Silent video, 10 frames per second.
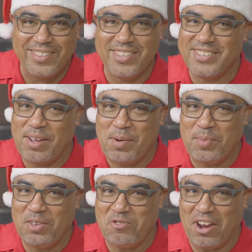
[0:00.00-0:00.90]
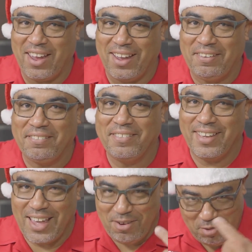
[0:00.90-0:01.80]
this time I'm not drinking.
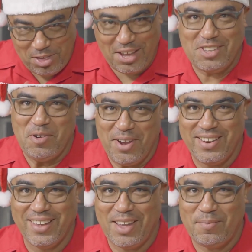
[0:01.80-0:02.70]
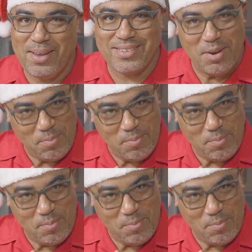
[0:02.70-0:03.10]
Everything is going in the cake mix, I